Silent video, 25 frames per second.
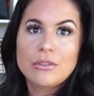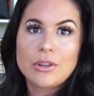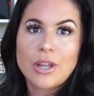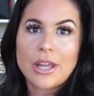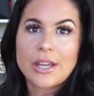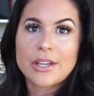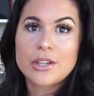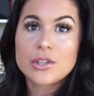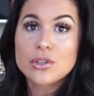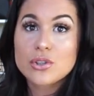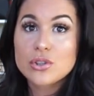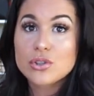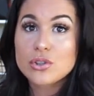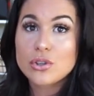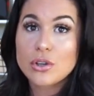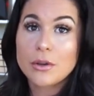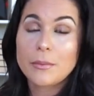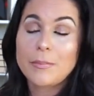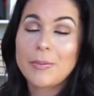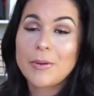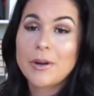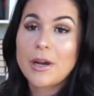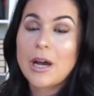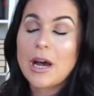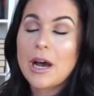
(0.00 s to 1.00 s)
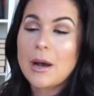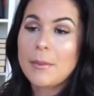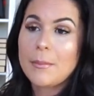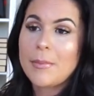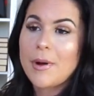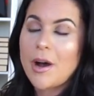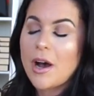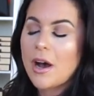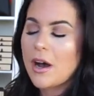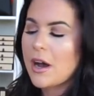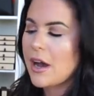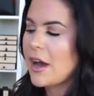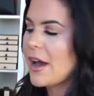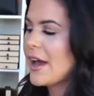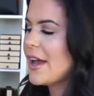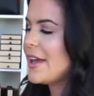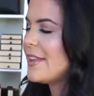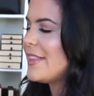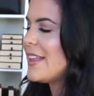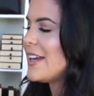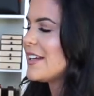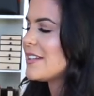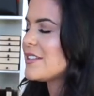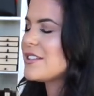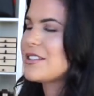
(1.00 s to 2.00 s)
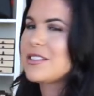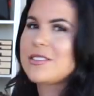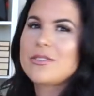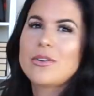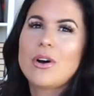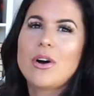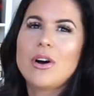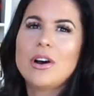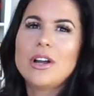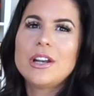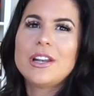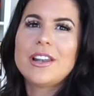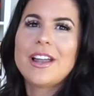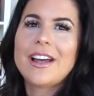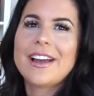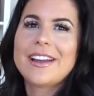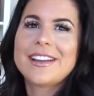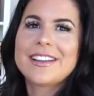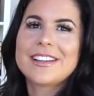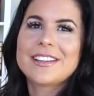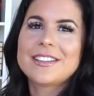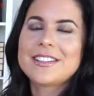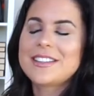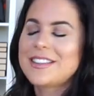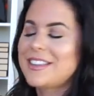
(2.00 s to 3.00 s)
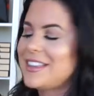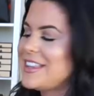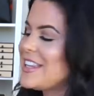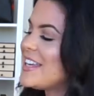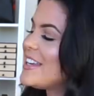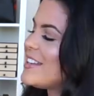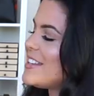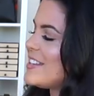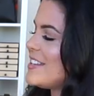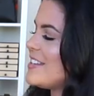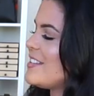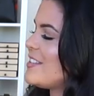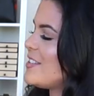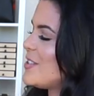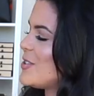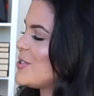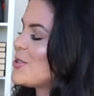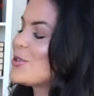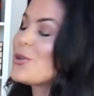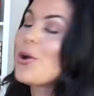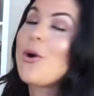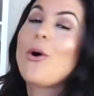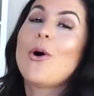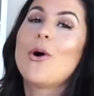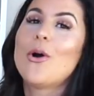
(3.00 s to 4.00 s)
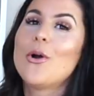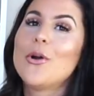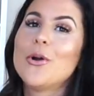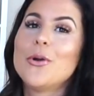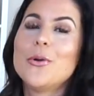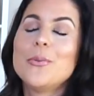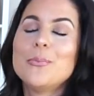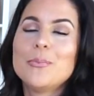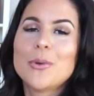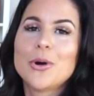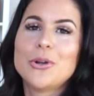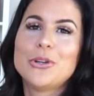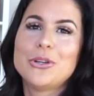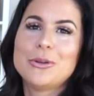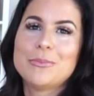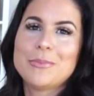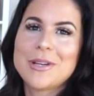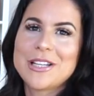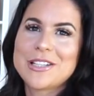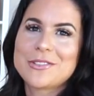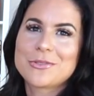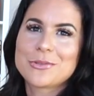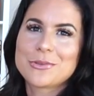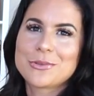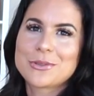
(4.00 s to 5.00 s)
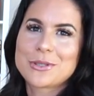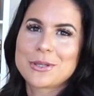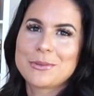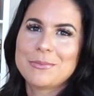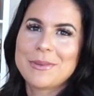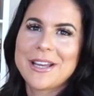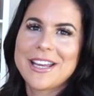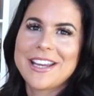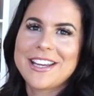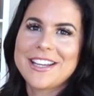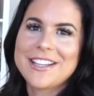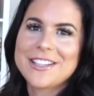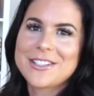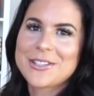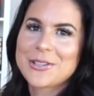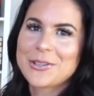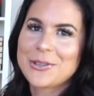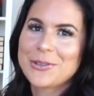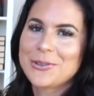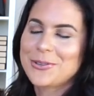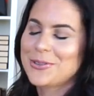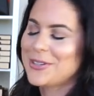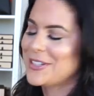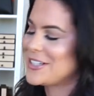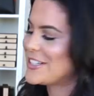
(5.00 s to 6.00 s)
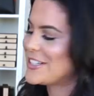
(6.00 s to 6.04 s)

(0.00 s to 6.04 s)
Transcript: like super up high, that's not like this is so monumental to me to